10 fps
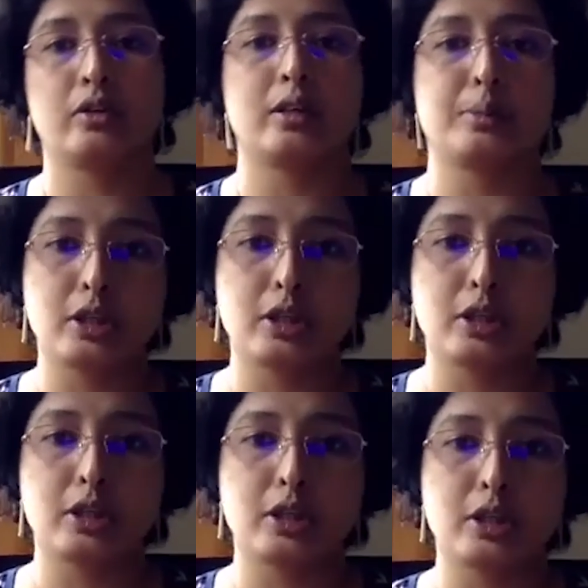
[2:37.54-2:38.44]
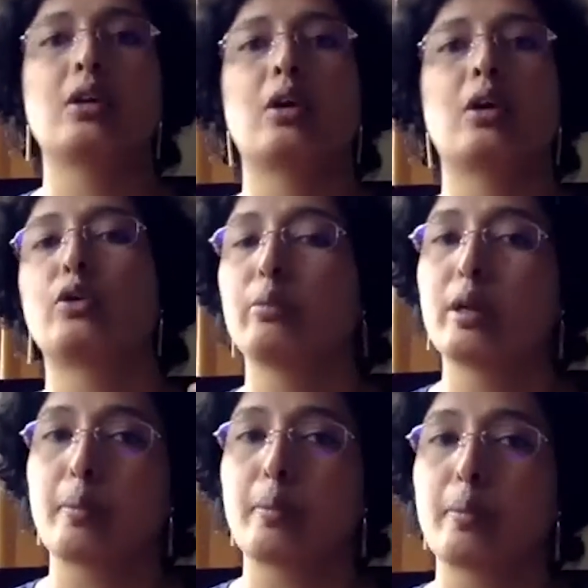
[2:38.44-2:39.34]
subscription, or it could
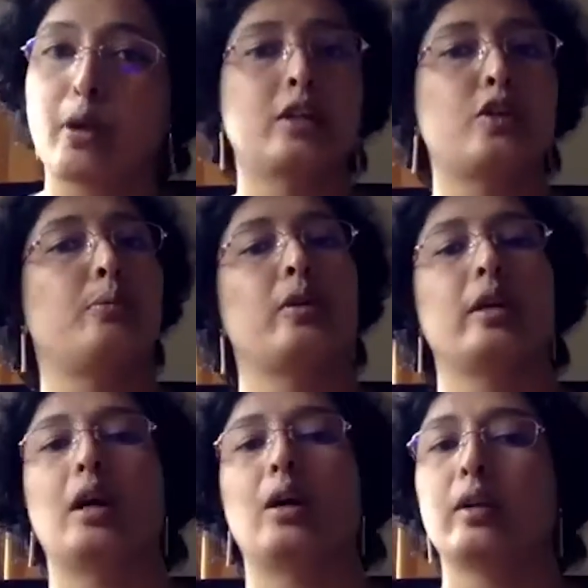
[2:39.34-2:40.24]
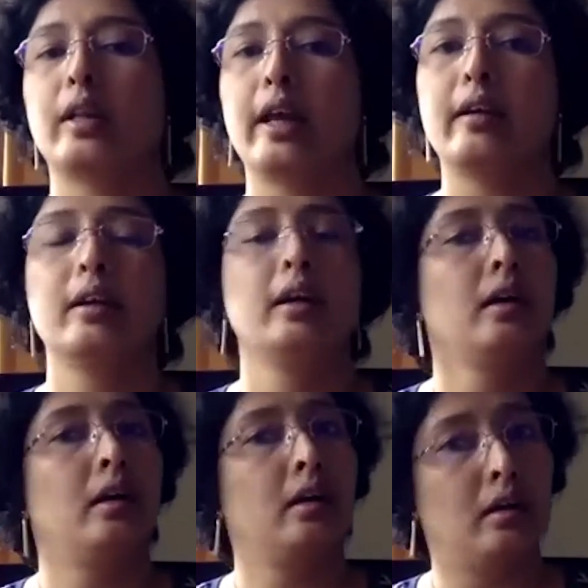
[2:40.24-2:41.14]
be a product that you're putting out there,
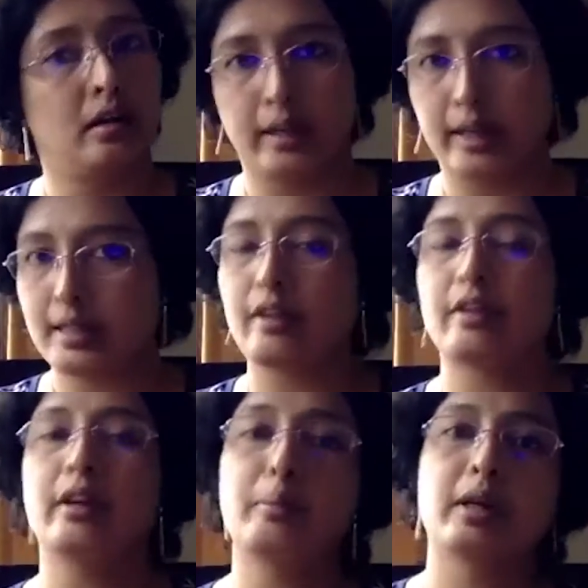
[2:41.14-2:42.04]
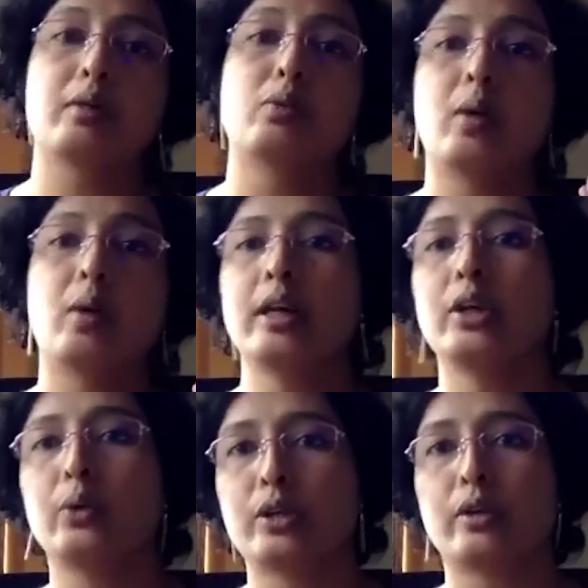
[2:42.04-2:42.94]
etc. But one
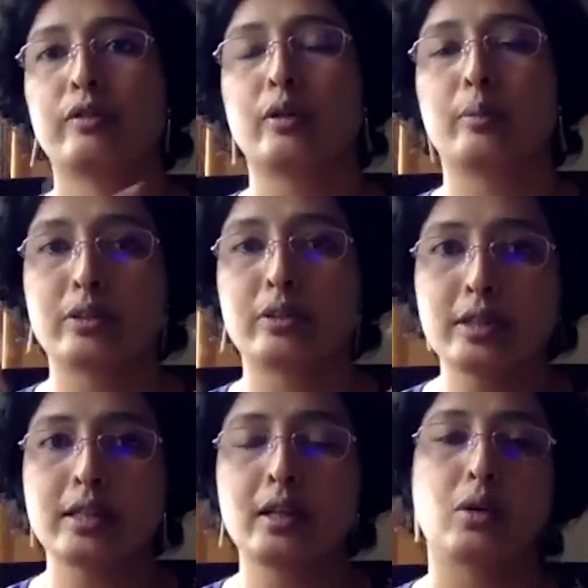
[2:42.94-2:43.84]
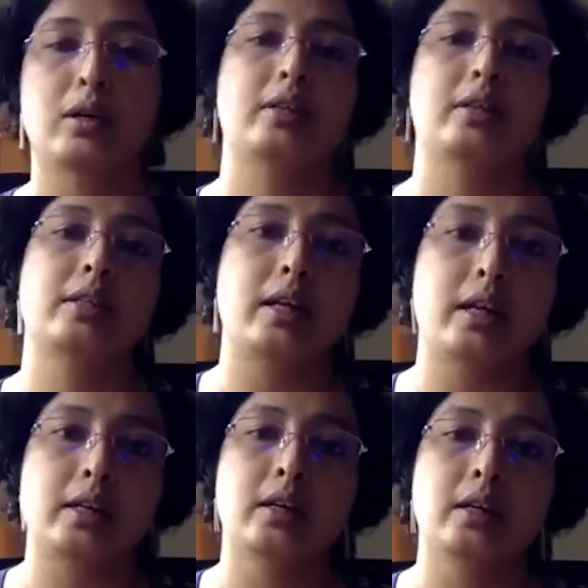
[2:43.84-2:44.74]
unit of your business, and what does it
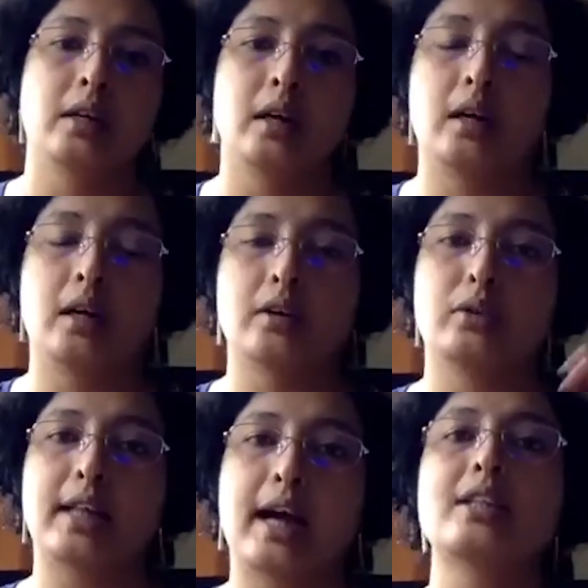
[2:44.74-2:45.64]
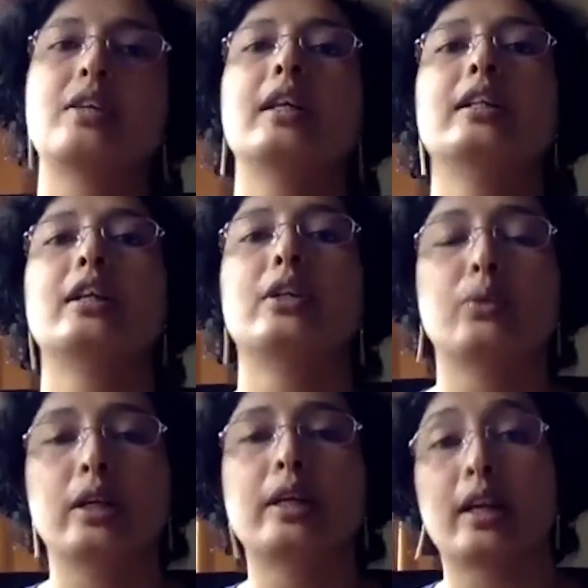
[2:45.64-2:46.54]
take? So that's really the
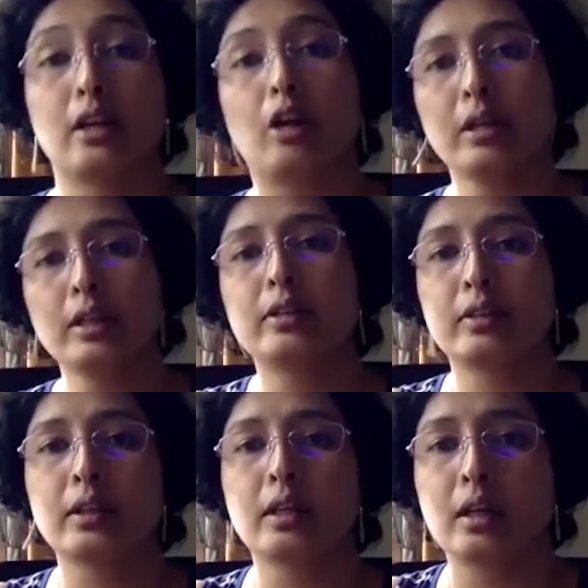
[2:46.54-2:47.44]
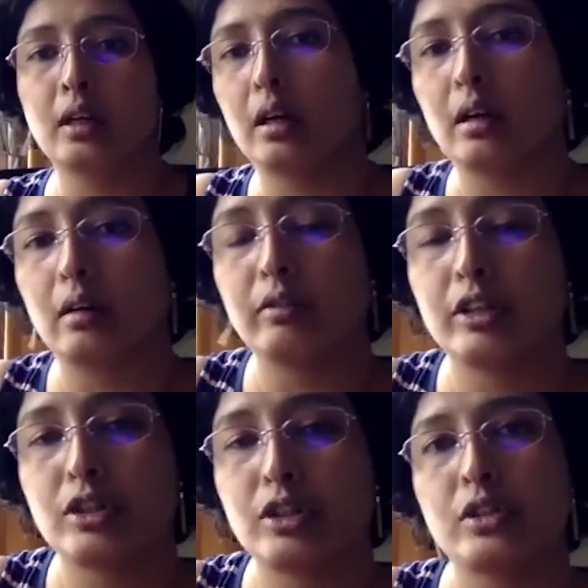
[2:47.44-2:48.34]
unit economics,
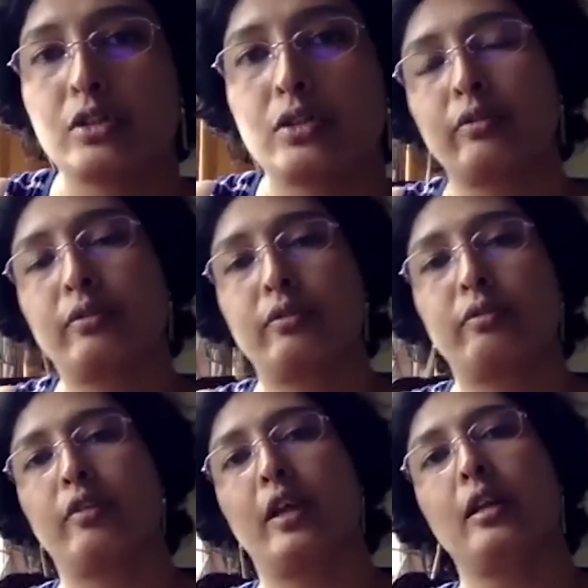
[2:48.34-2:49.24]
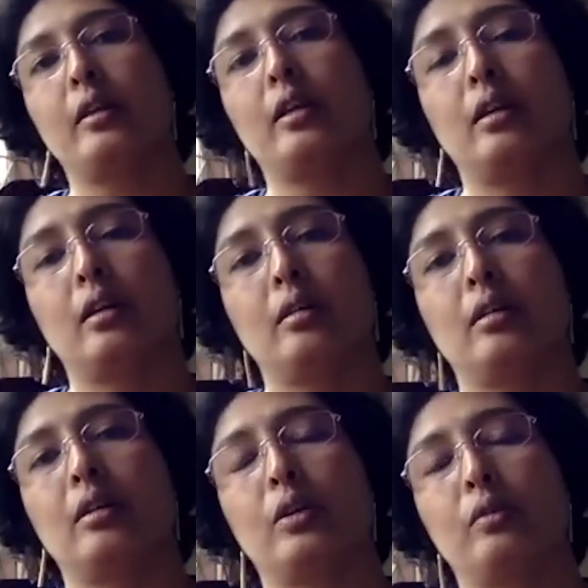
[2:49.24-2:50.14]
which is of very
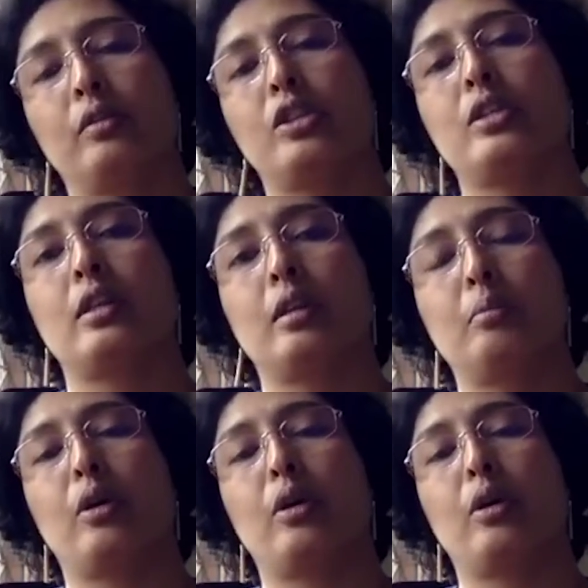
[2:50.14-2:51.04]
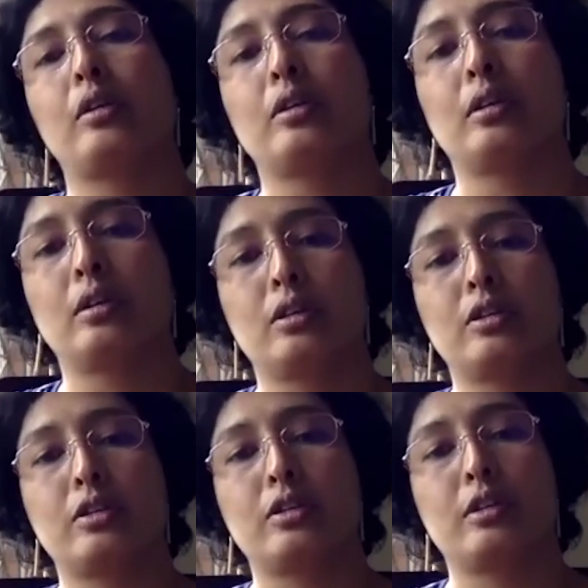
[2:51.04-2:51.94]
which is an important
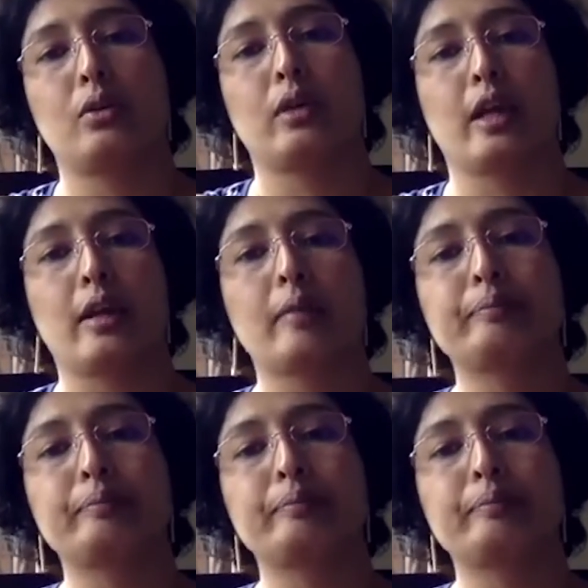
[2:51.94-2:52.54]
construct to look at.